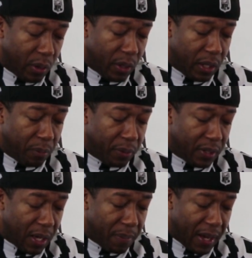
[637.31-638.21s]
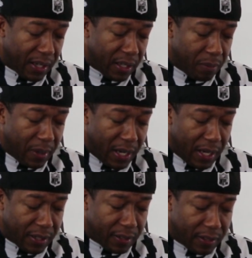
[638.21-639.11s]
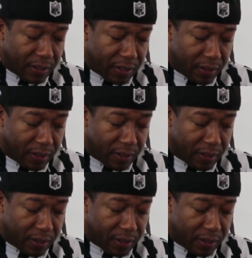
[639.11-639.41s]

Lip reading: go ahead and put that back in the box.